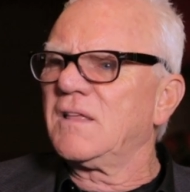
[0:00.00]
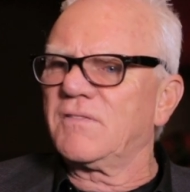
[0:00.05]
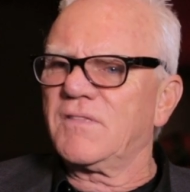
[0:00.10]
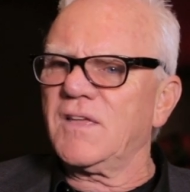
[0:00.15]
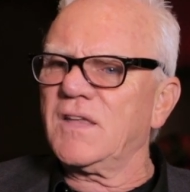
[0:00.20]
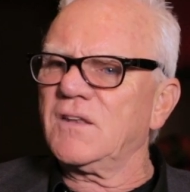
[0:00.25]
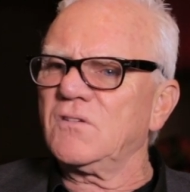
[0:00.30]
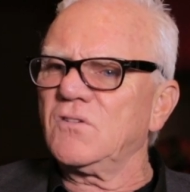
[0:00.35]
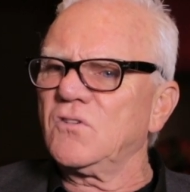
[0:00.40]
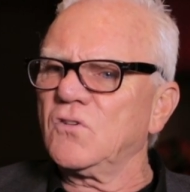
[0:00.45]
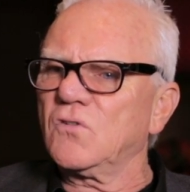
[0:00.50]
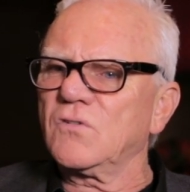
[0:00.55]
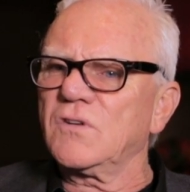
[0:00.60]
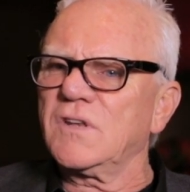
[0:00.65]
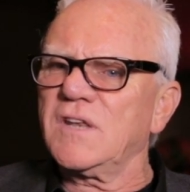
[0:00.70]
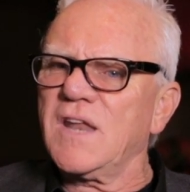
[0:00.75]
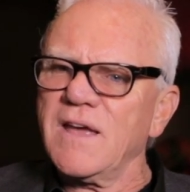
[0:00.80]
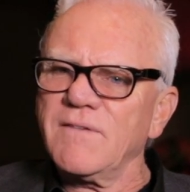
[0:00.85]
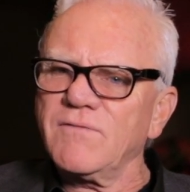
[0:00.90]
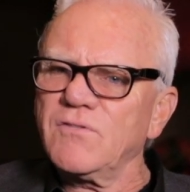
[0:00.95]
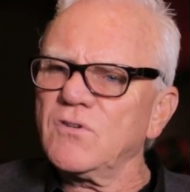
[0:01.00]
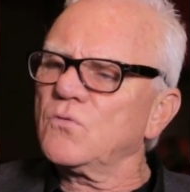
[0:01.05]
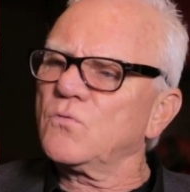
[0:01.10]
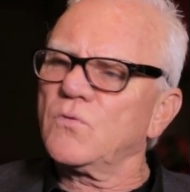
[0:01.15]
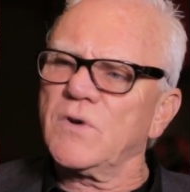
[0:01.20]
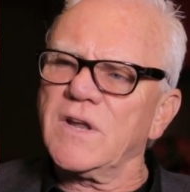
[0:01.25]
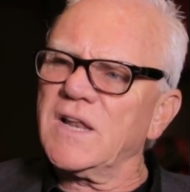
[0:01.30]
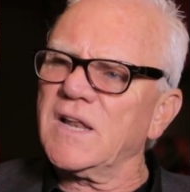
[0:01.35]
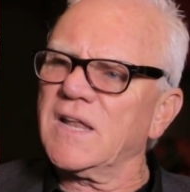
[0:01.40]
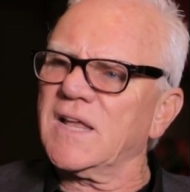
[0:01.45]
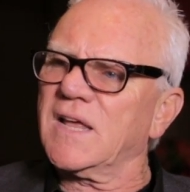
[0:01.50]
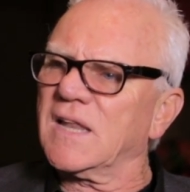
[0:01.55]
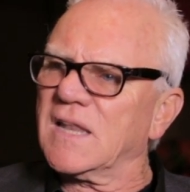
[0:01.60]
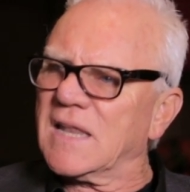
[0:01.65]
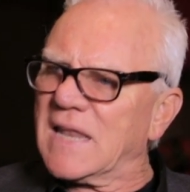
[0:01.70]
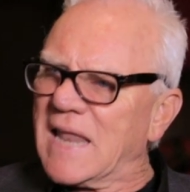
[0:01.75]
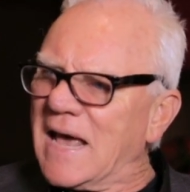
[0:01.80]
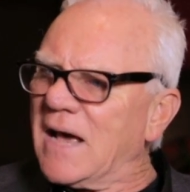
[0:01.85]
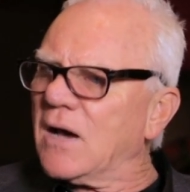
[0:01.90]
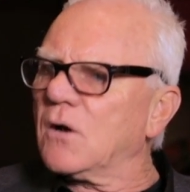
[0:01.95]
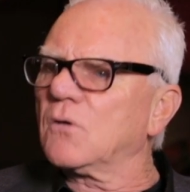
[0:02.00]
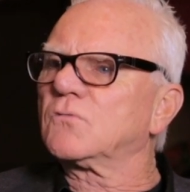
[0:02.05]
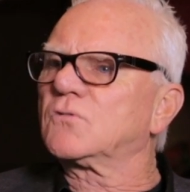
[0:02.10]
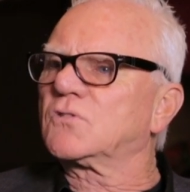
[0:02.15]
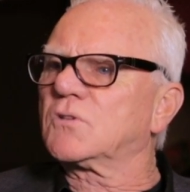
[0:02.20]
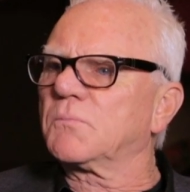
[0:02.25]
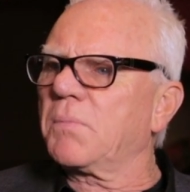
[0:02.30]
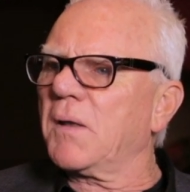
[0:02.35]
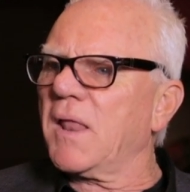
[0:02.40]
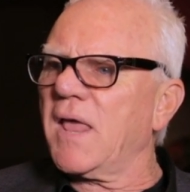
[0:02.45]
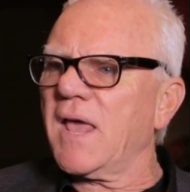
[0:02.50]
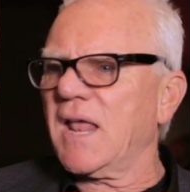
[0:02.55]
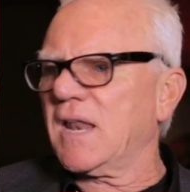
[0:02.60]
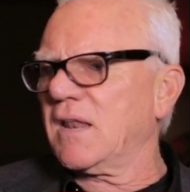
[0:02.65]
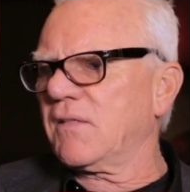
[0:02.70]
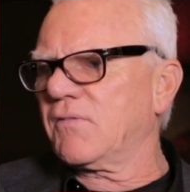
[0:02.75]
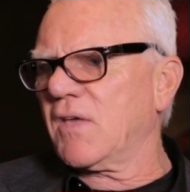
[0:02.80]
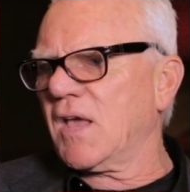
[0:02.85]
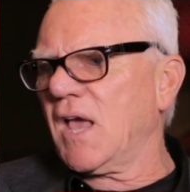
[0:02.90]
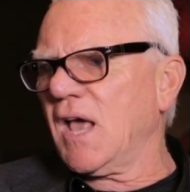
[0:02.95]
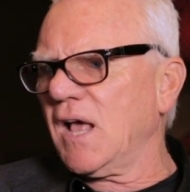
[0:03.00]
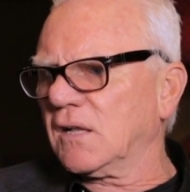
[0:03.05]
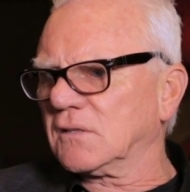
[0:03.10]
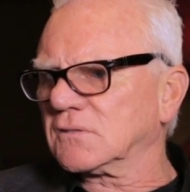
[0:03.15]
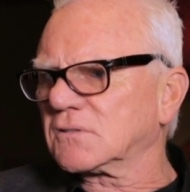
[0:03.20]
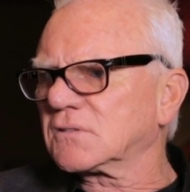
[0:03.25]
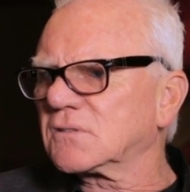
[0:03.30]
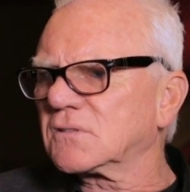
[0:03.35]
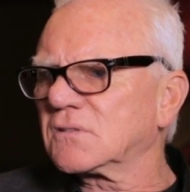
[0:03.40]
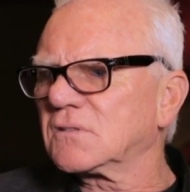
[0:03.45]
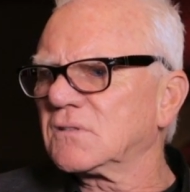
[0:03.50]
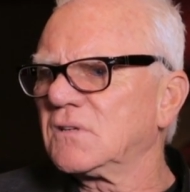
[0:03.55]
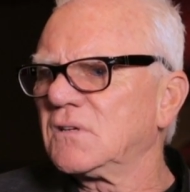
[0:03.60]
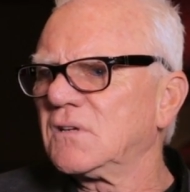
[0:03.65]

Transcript: then you're never really allowed to play anything else.